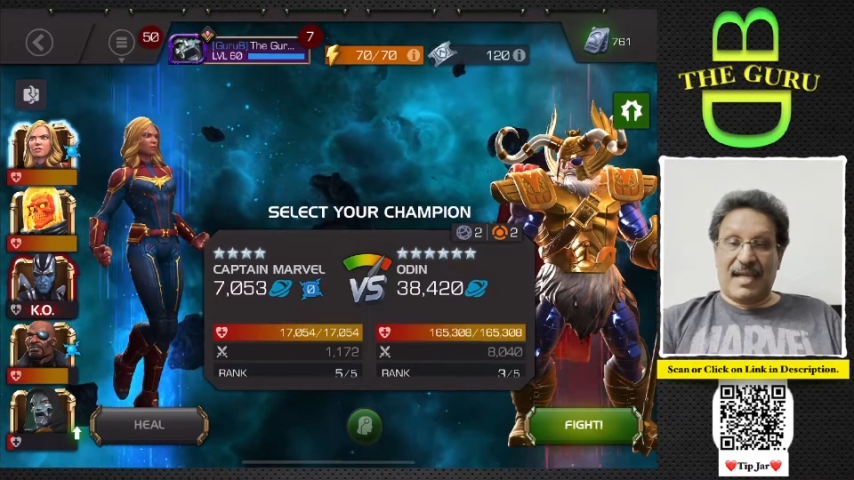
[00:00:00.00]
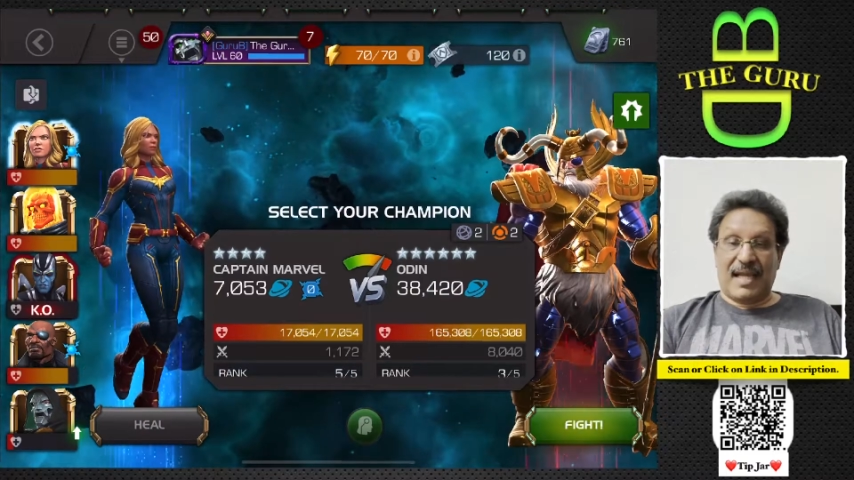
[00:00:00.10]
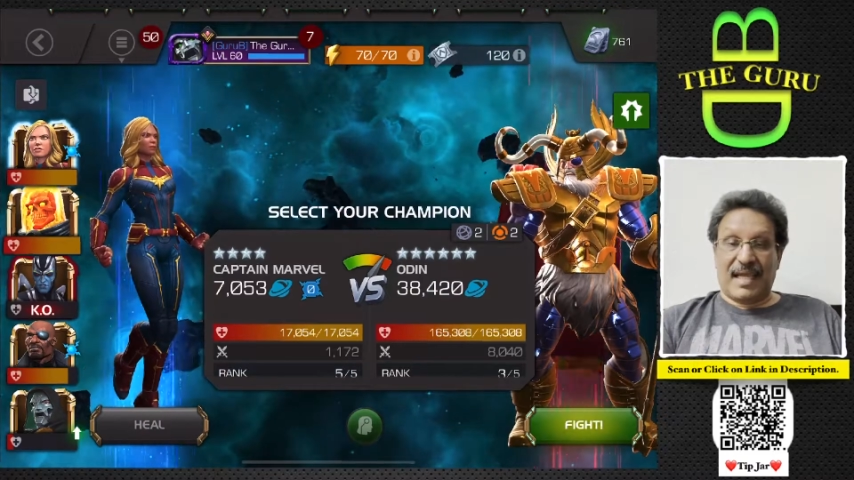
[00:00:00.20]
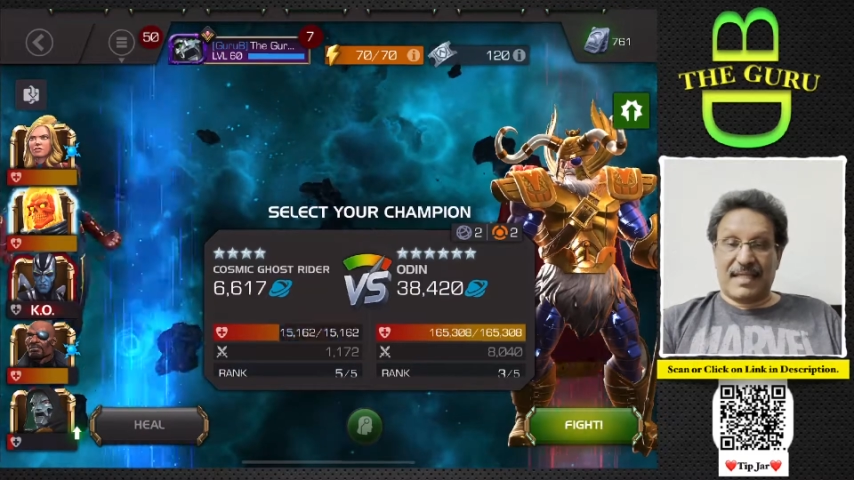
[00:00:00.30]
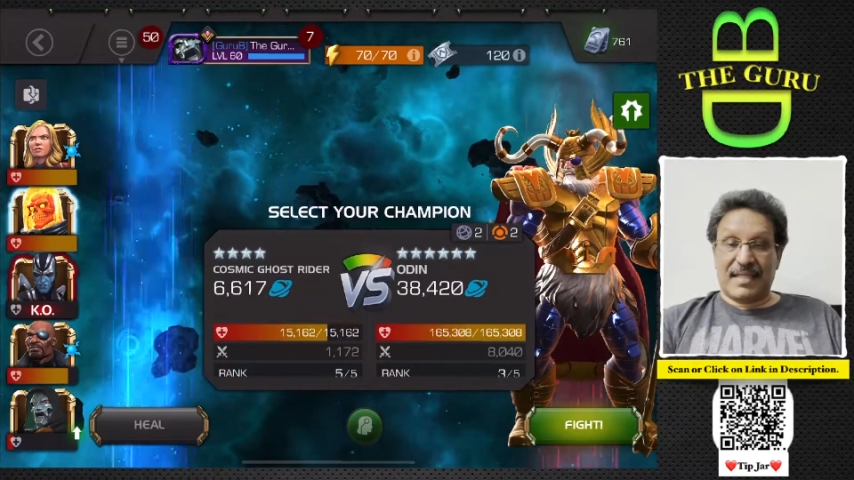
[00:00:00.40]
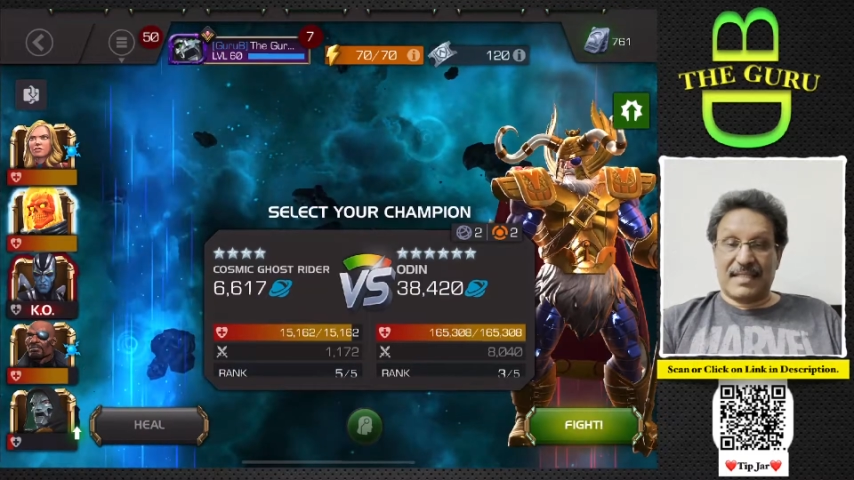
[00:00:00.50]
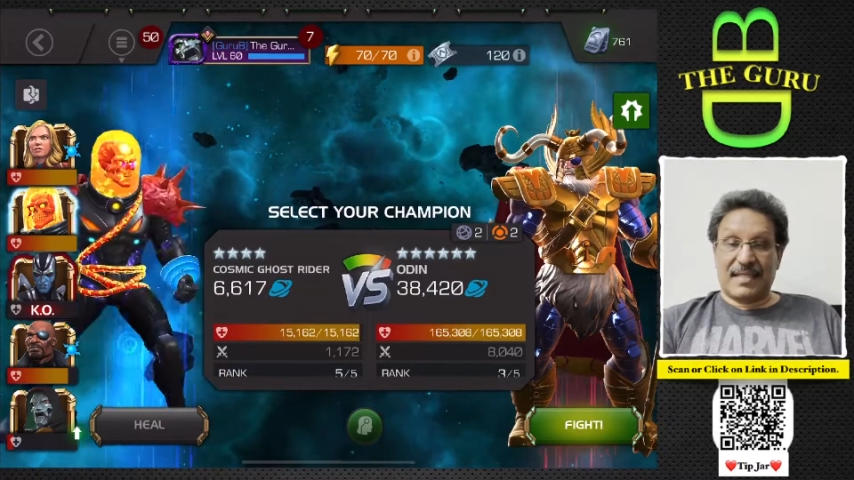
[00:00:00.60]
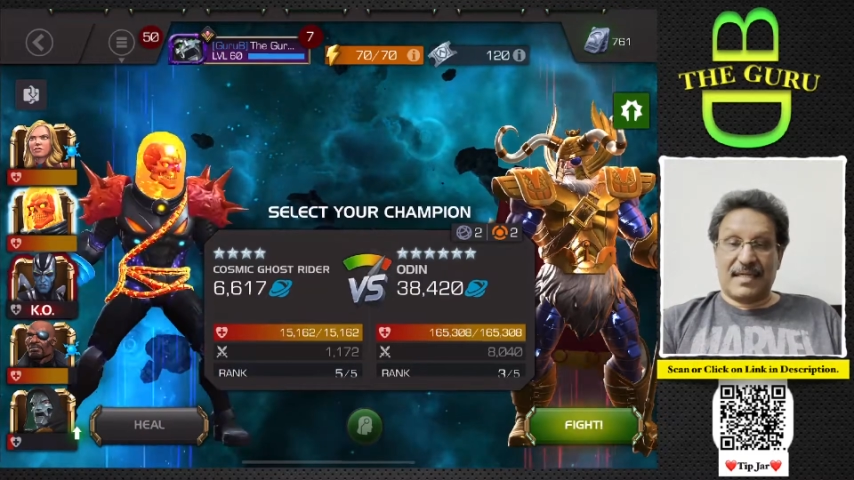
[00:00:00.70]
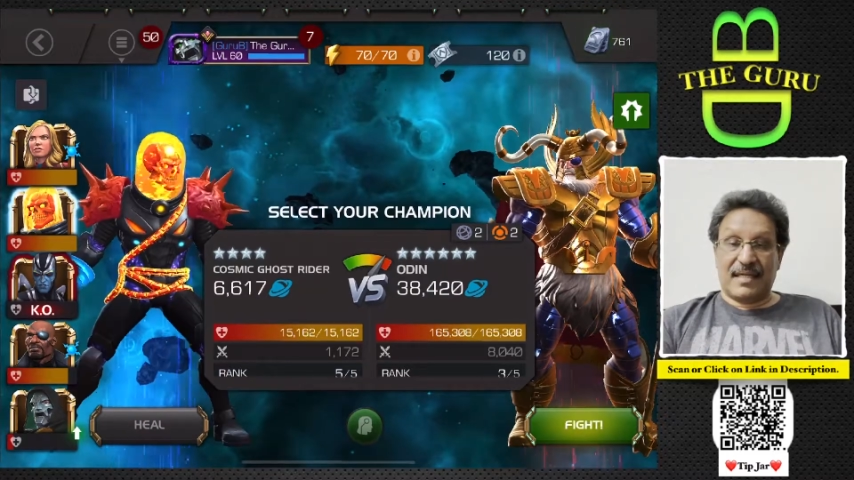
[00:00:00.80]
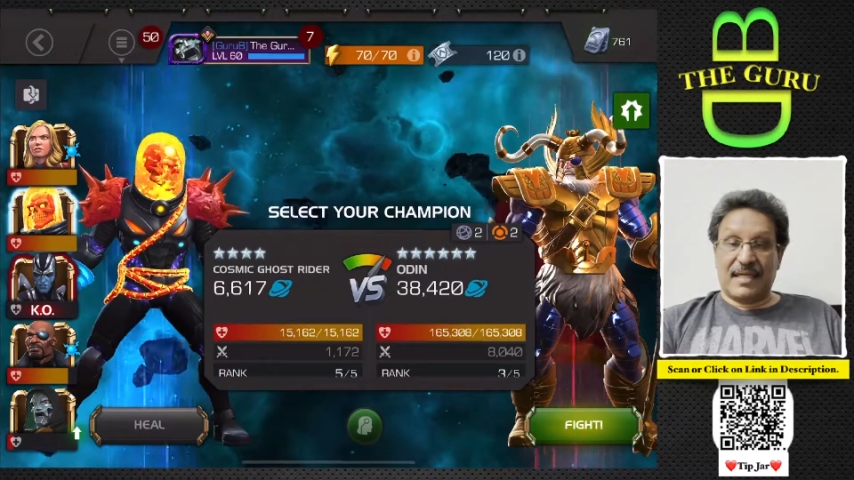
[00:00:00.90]
Like this
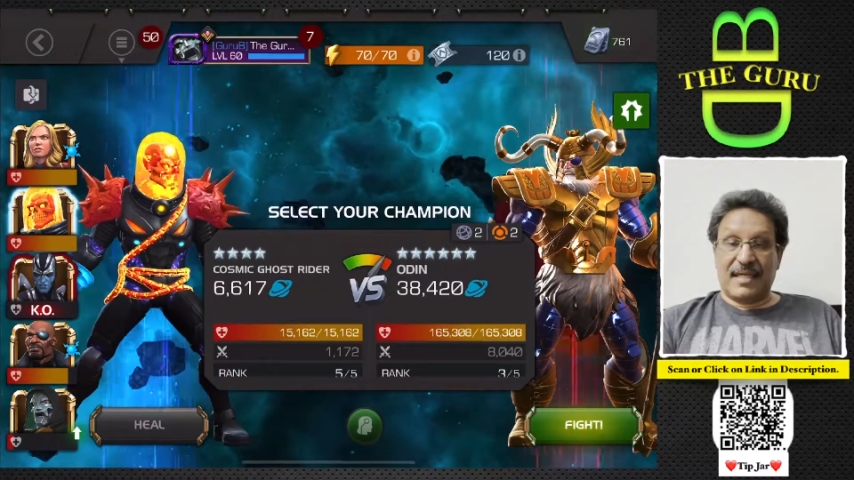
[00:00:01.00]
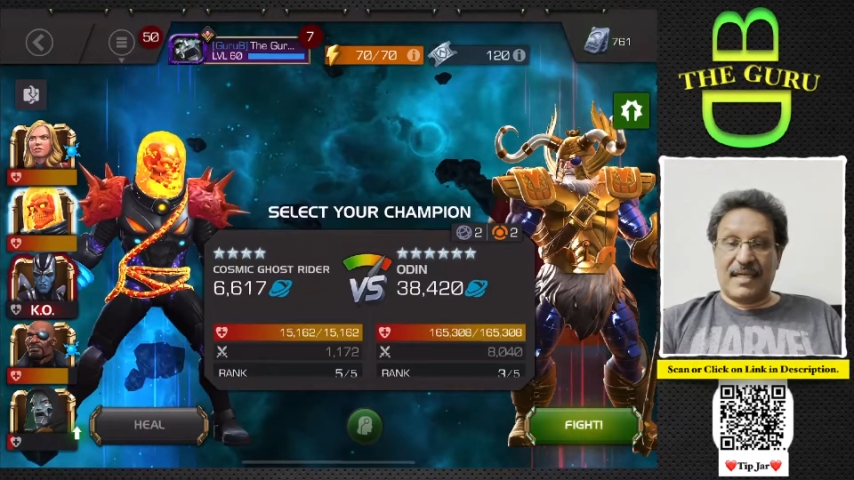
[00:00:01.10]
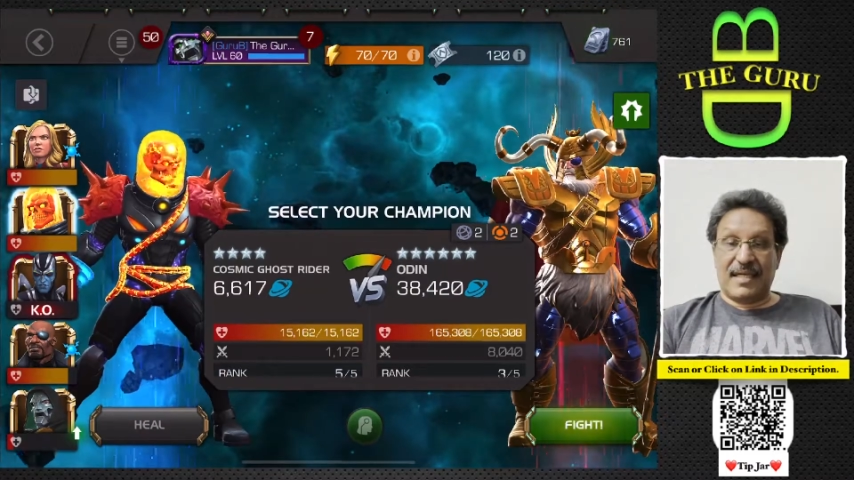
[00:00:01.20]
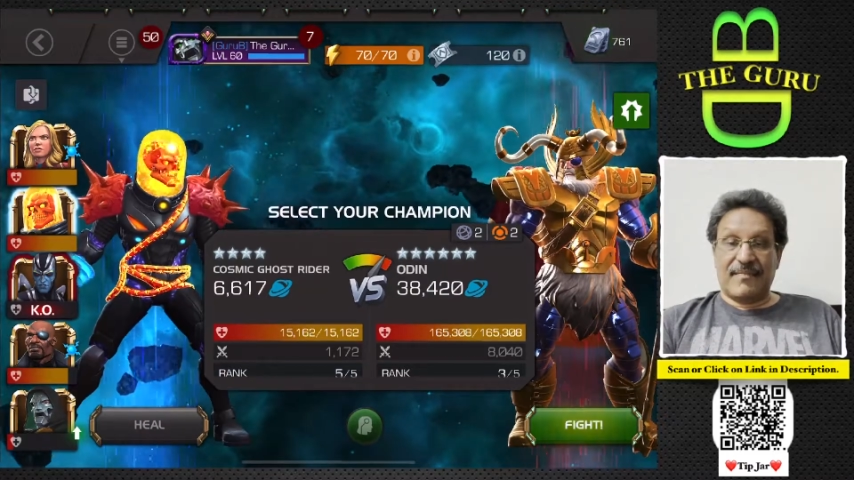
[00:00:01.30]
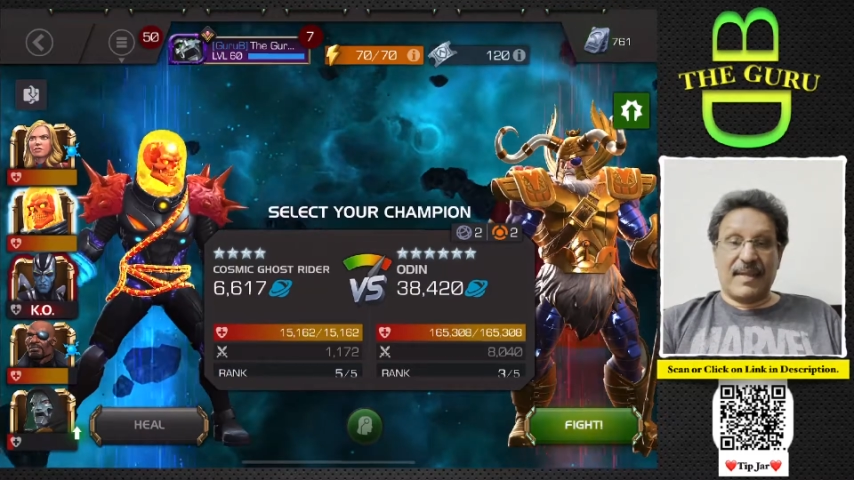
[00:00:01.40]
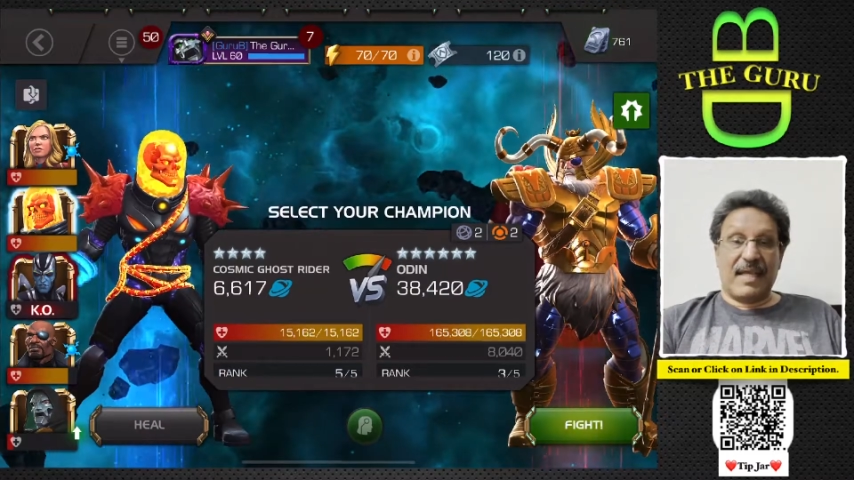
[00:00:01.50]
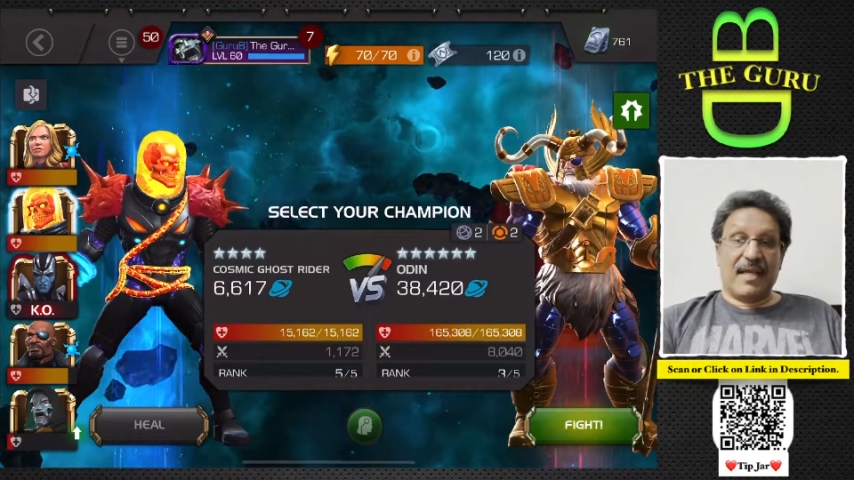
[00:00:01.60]
girl here,